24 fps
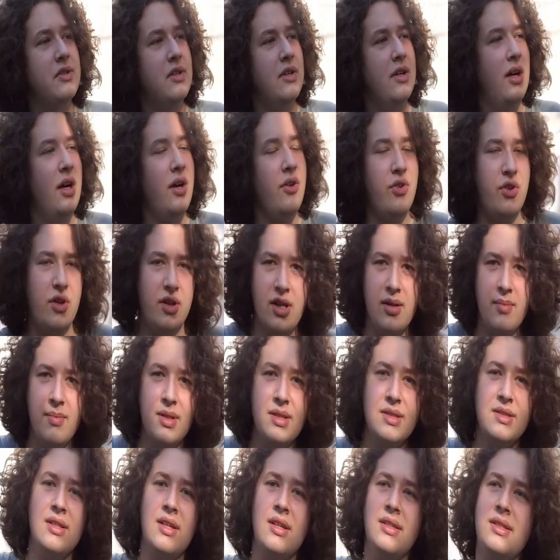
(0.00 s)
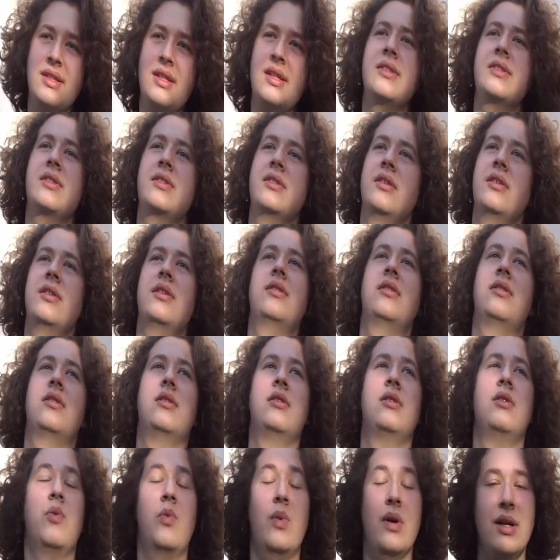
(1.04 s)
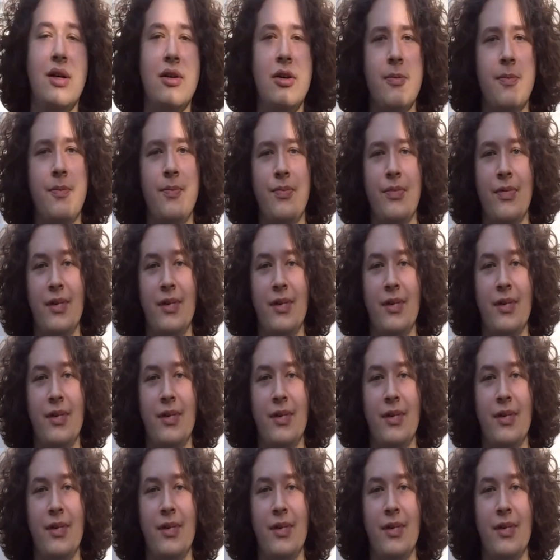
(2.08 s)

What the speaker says: are healthy, they must not taste good. Well,